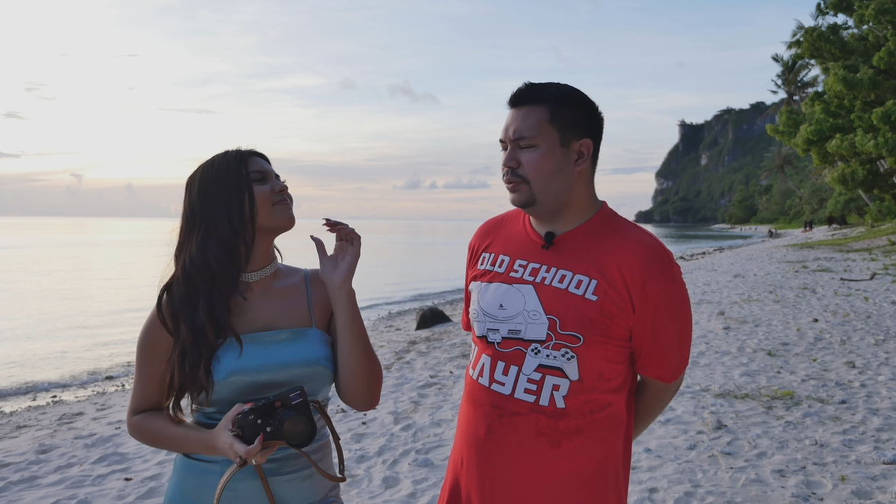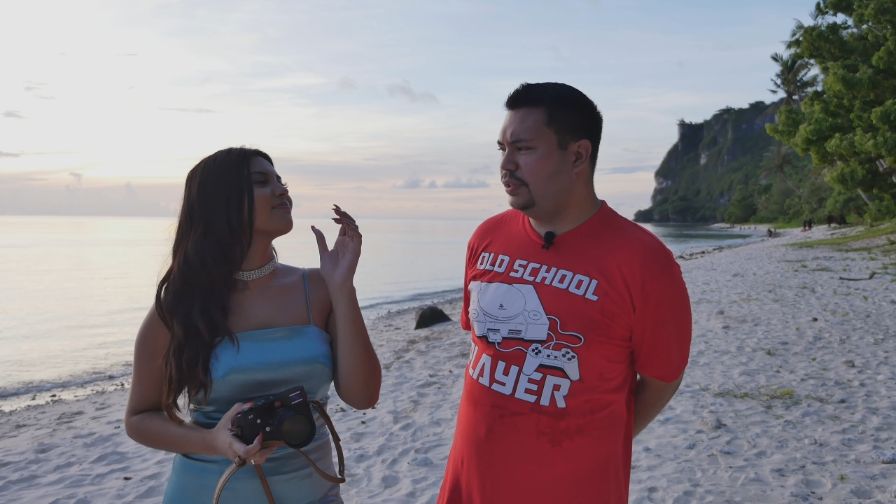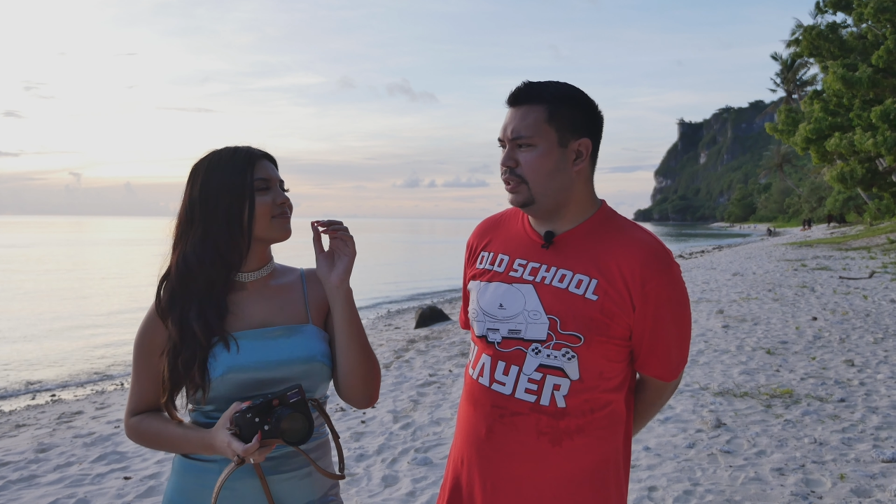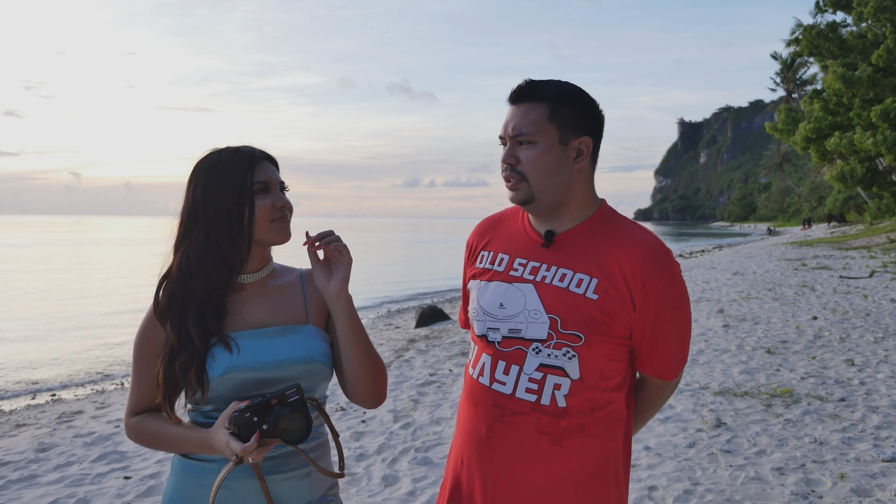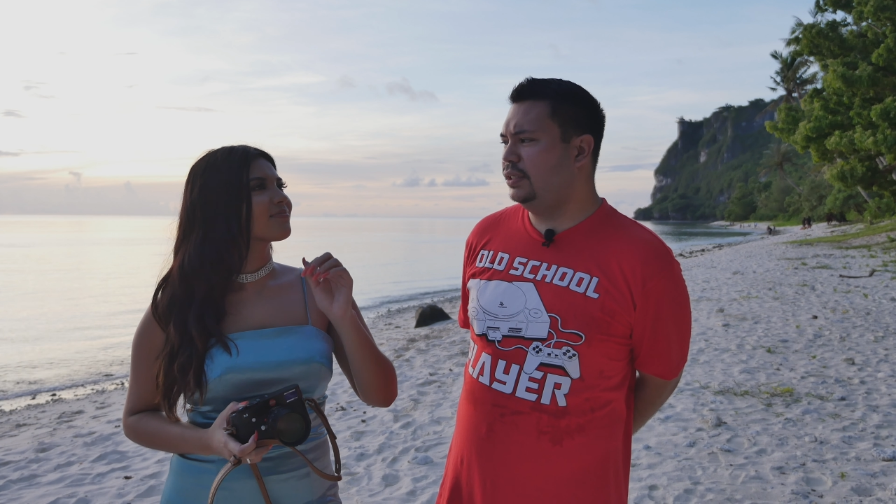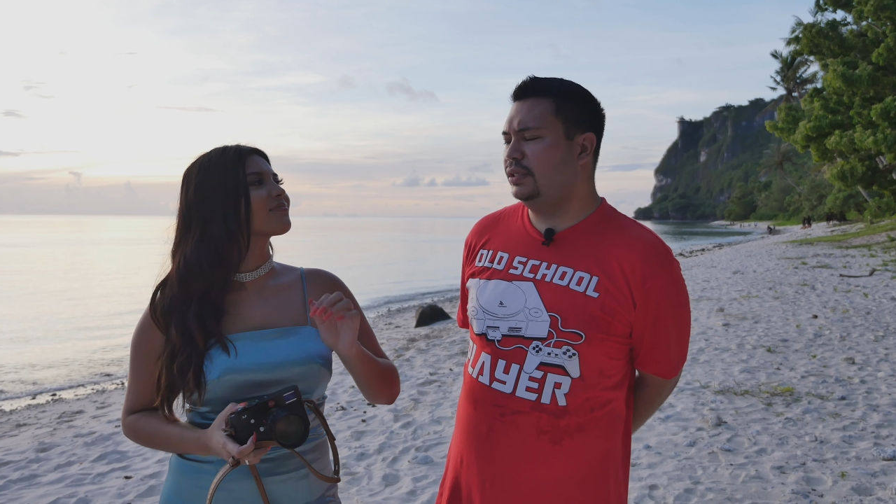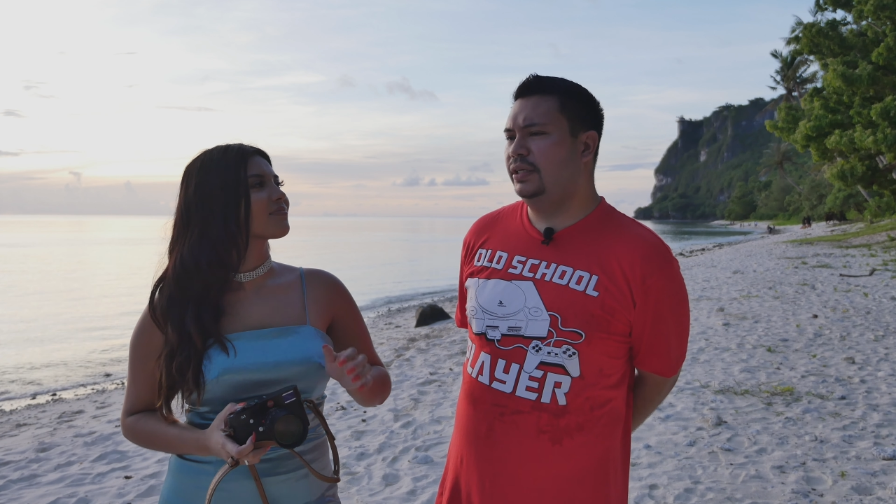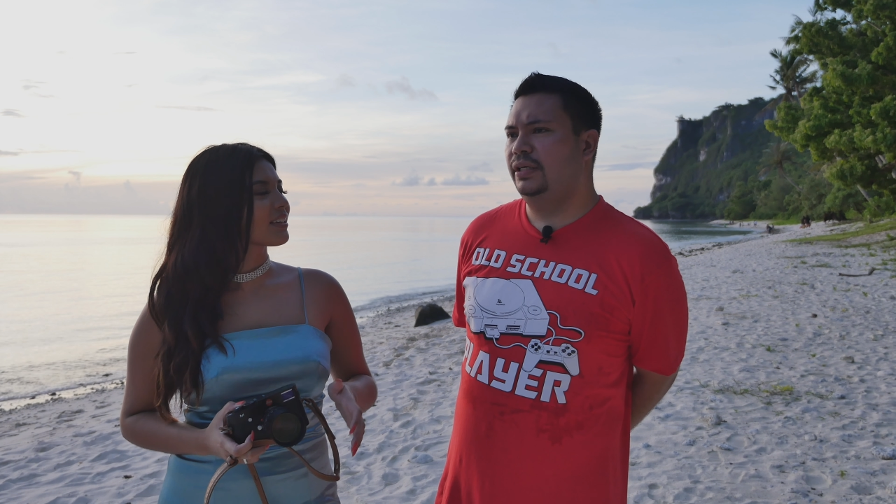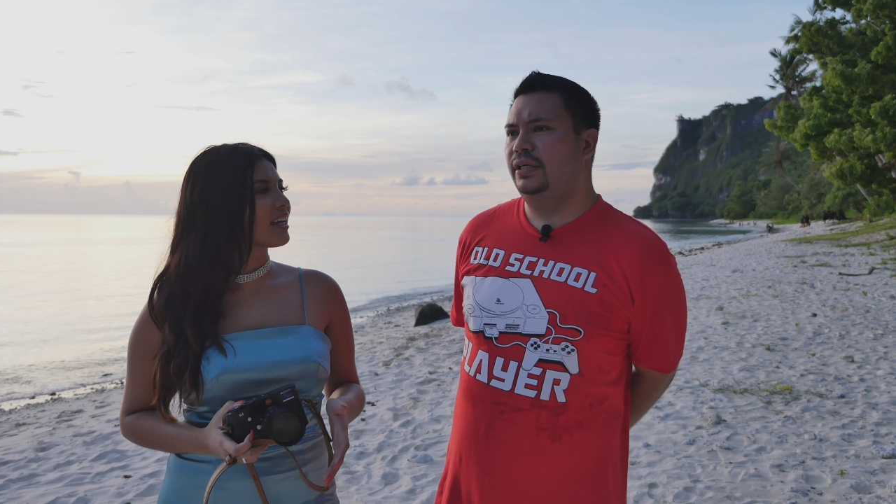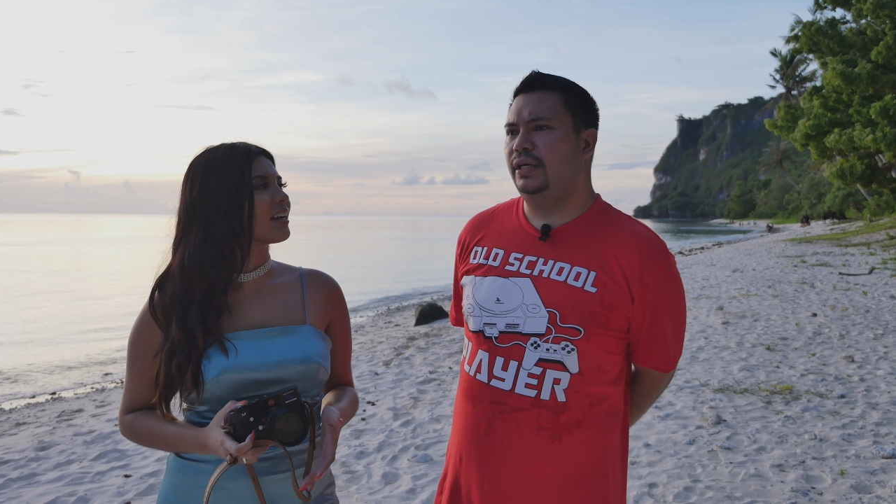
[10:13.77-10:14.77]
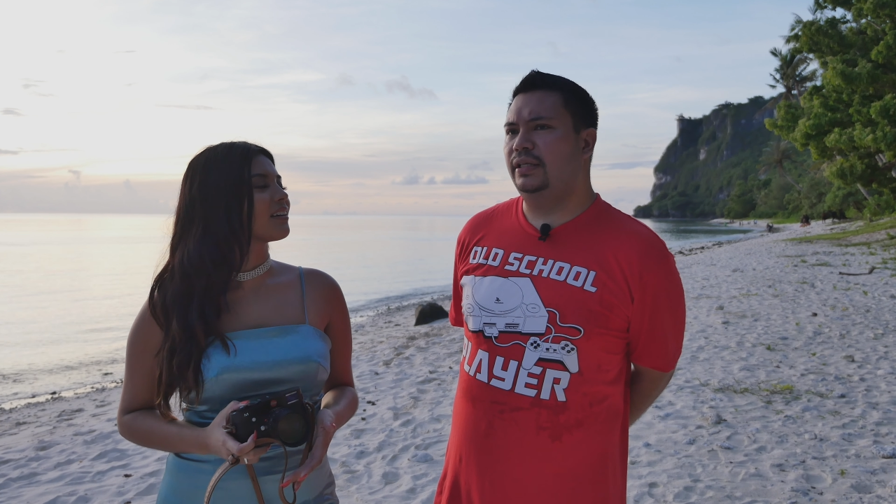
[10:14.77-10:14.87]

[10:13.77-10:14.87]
not 3D. Yeah.